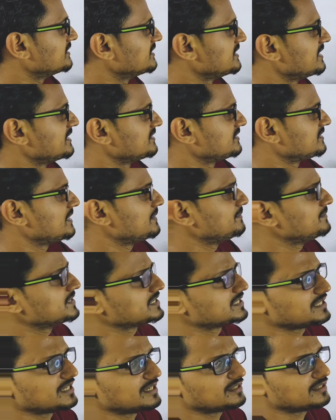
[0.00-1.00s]

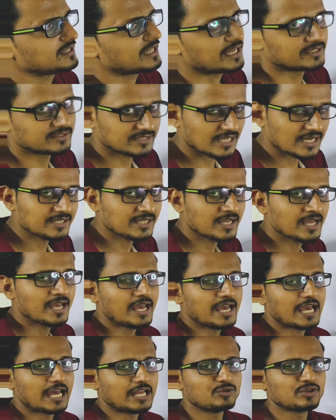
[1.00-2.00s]
CH3MgCl, like that,
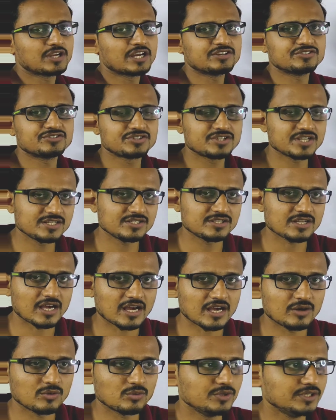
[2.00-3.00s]
and we can treat
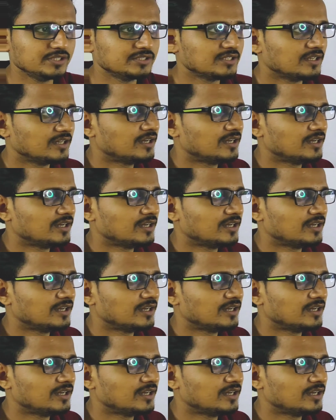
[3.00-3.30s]
with